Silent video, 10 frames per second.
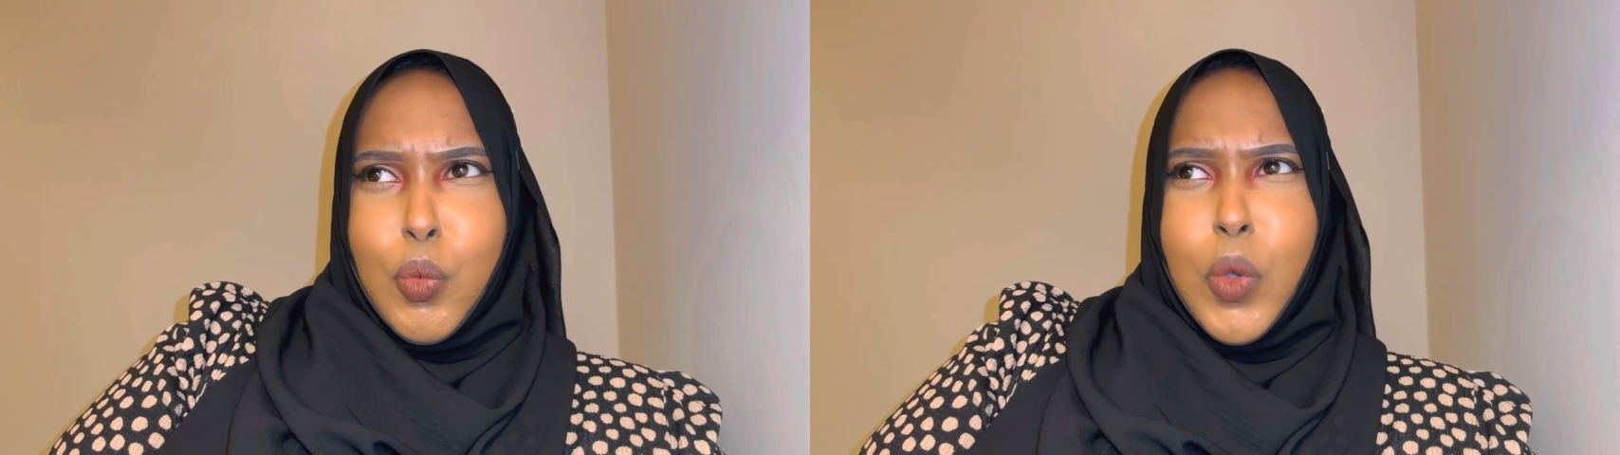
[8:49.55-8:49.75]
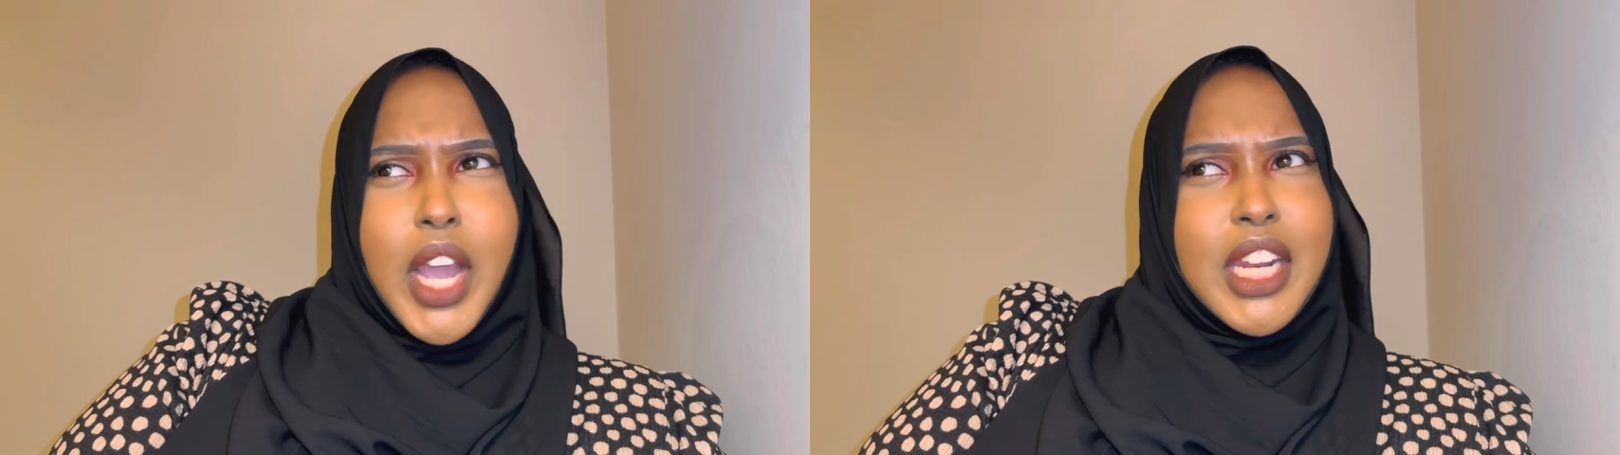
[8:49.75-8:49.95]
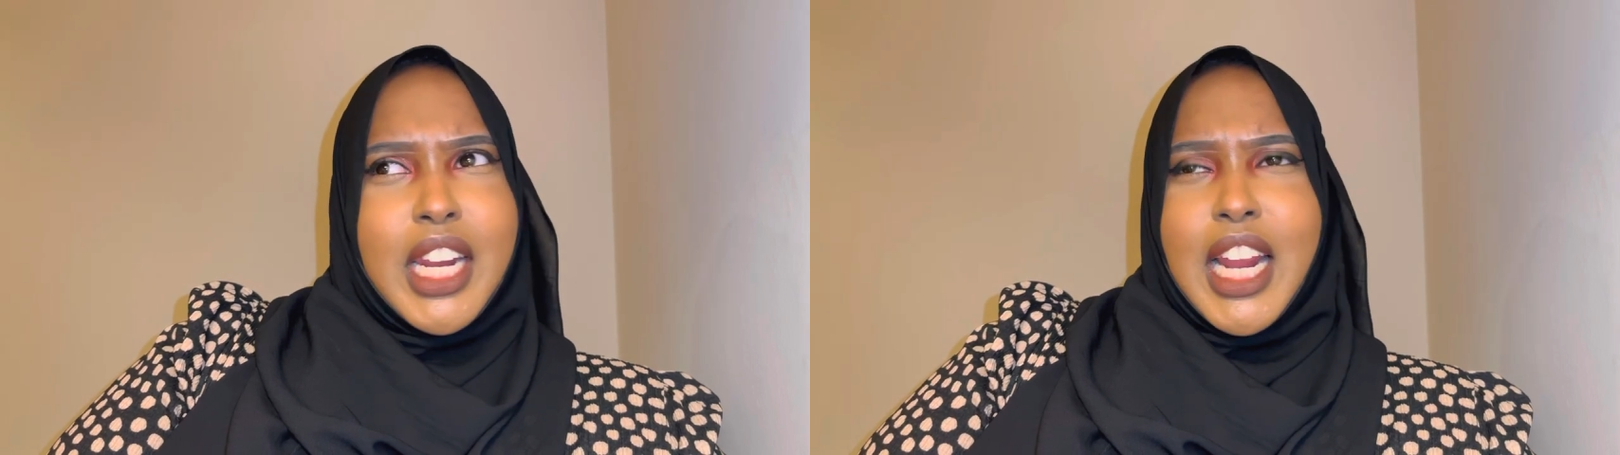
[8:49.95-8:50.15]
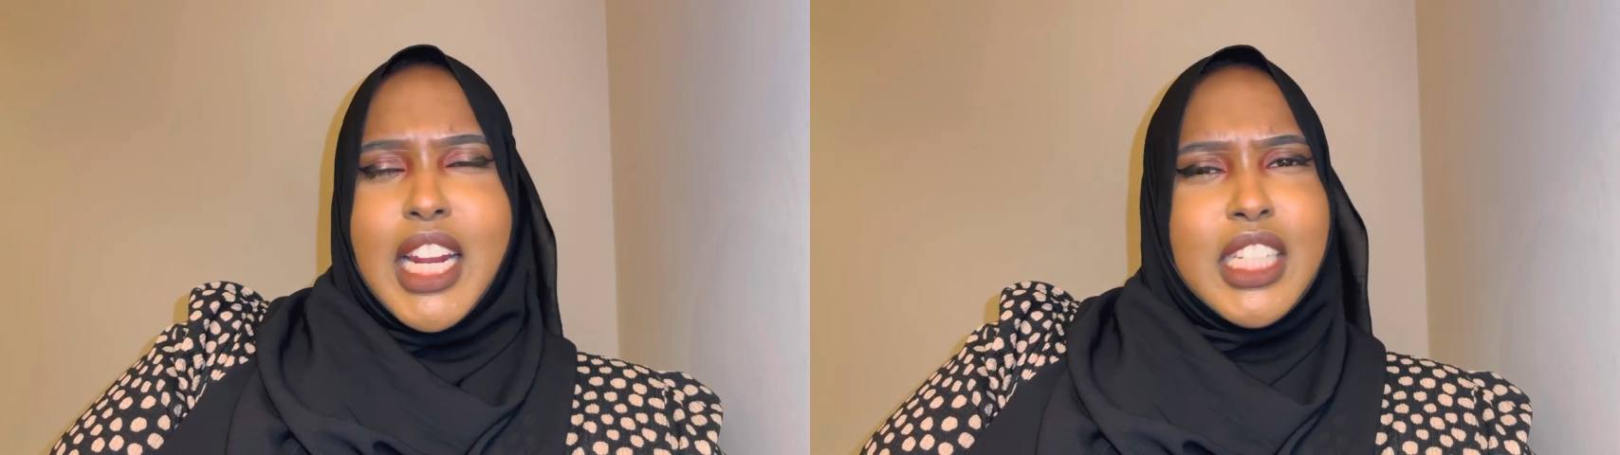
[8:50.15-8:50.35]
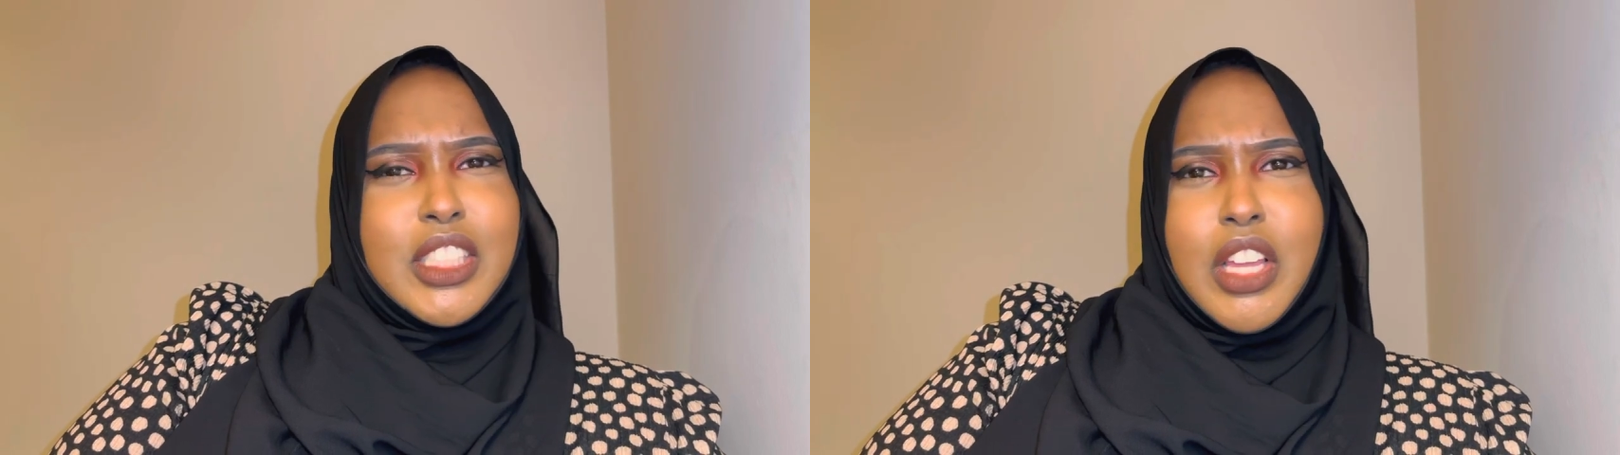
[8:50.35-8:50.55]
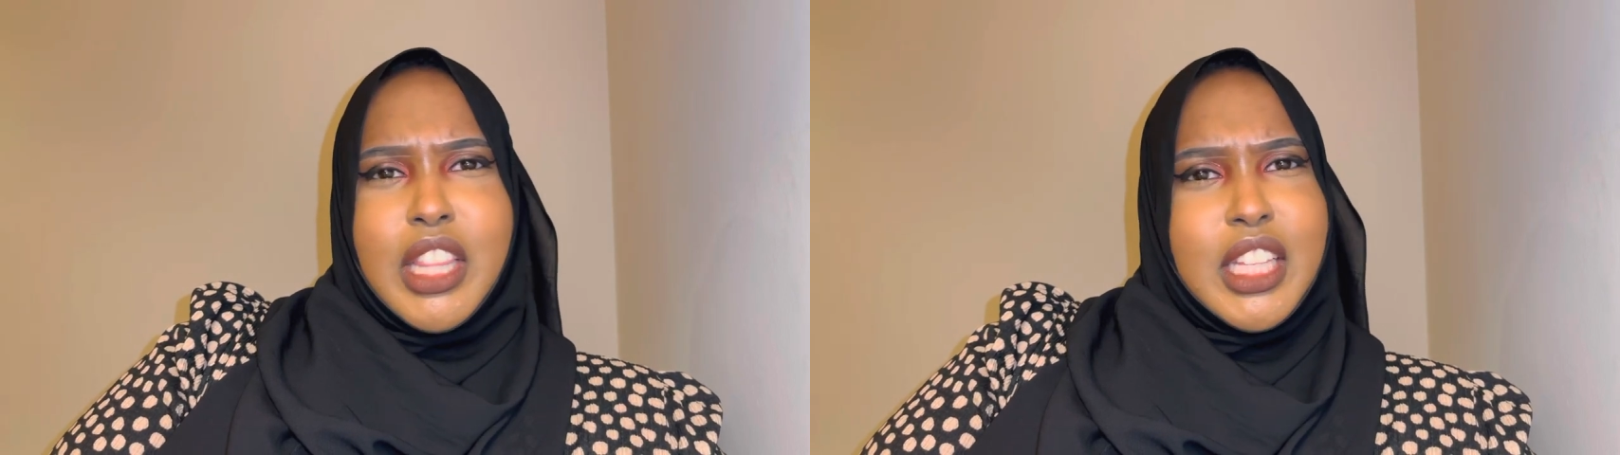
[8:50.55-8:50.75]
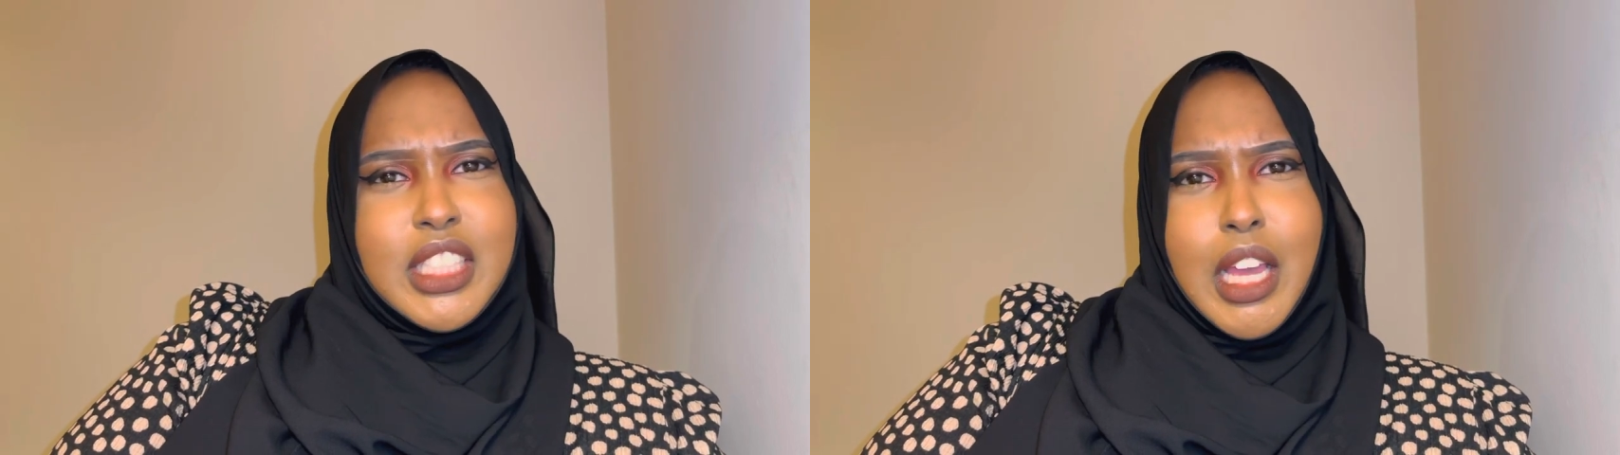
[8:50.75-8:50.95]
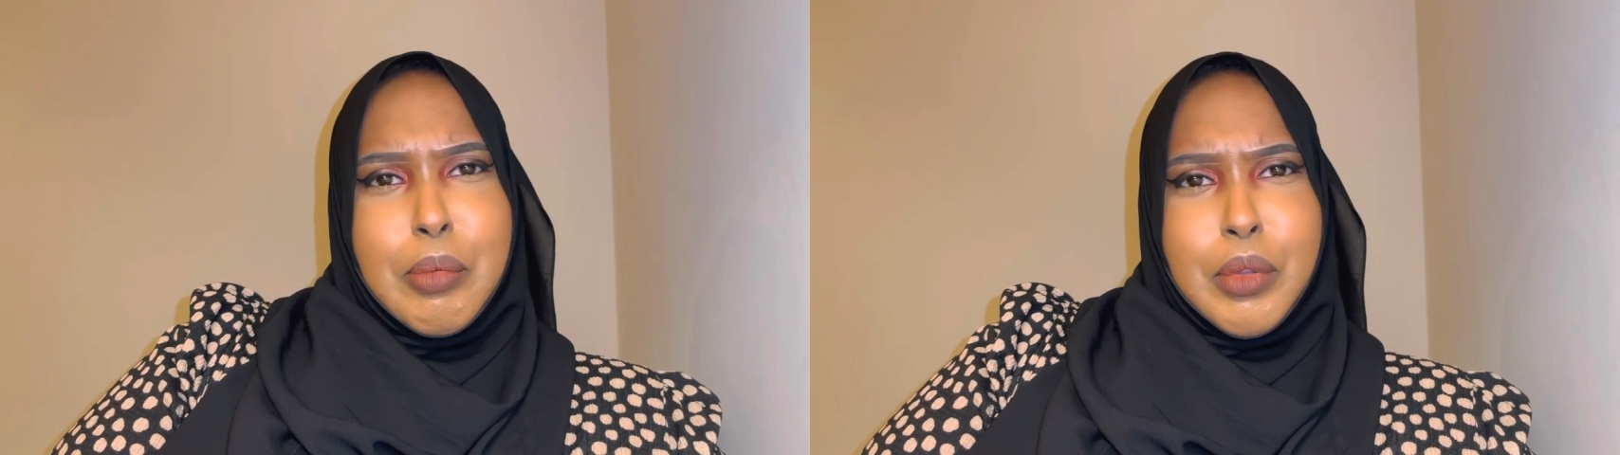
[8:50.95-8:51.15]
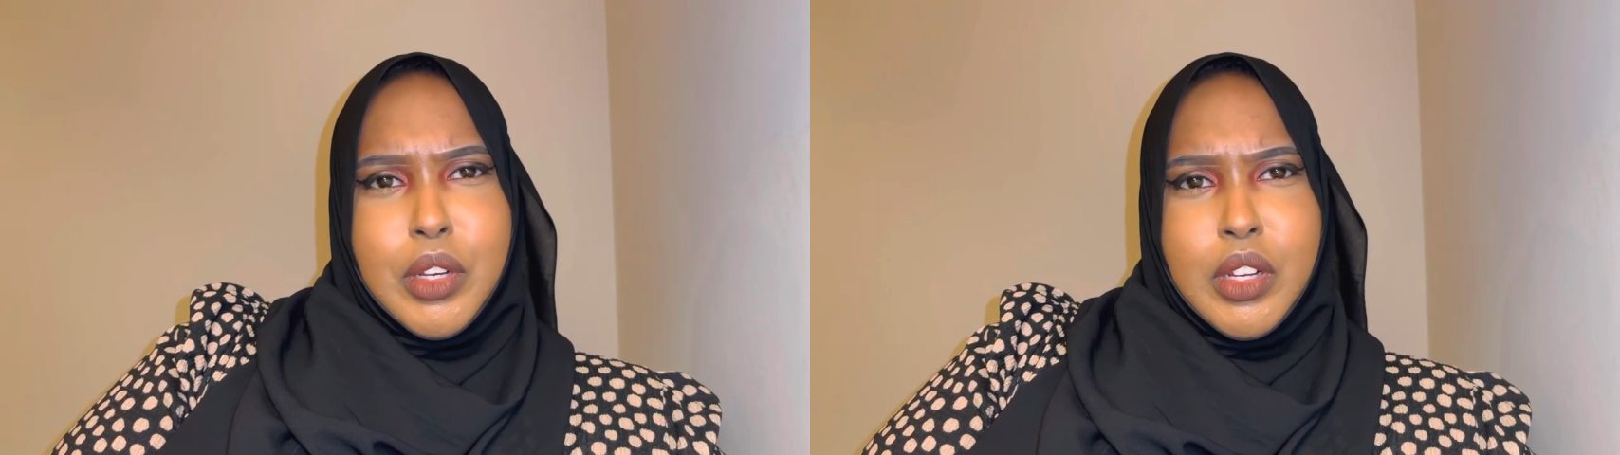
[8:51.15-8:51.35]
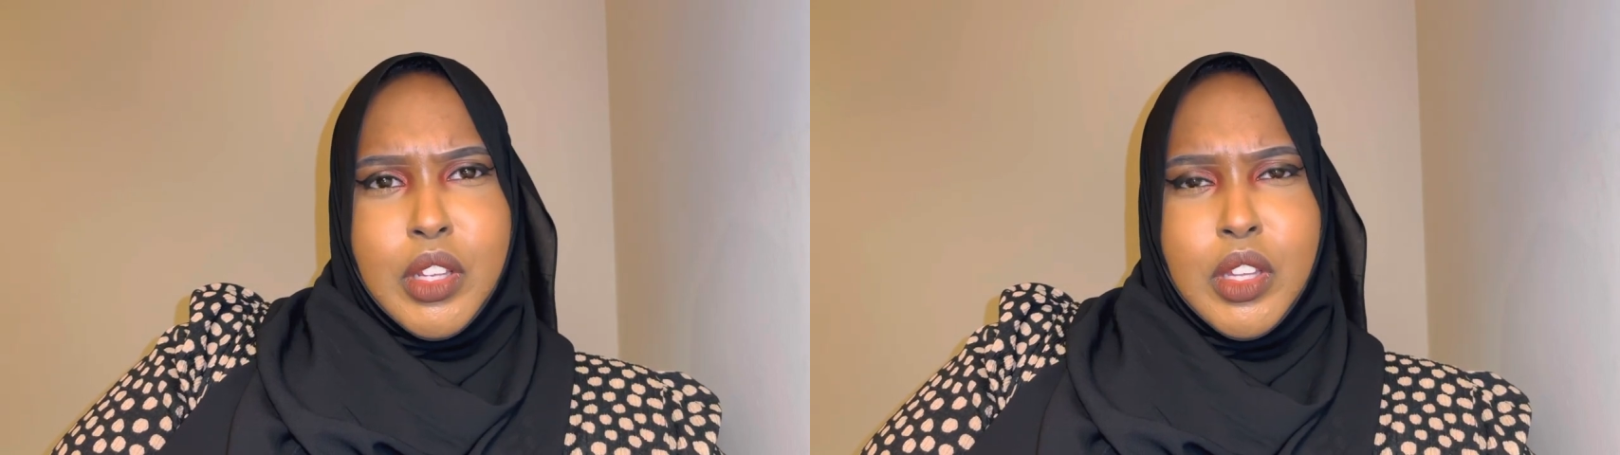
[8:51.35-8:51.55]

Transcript: Why did I let certain things happen?